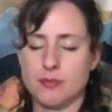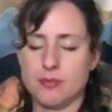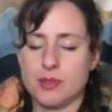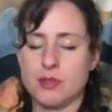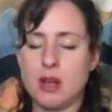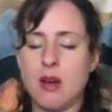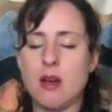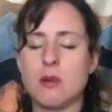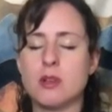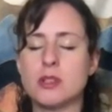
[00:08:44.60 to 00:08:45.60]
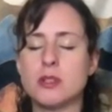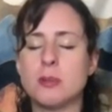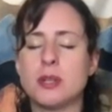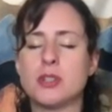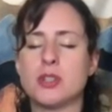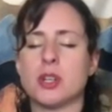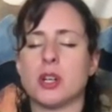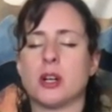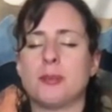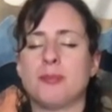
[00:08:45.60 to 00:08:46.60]
Now, I want you to
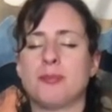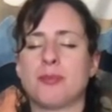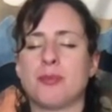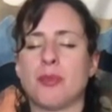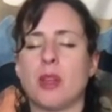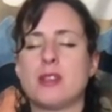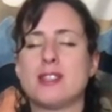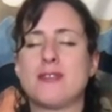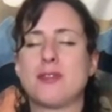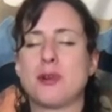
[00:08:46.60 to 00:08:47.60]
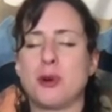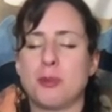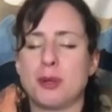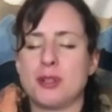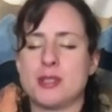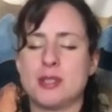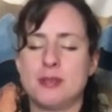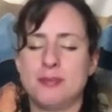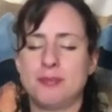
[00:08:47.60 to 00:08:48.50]
picture a difficult person.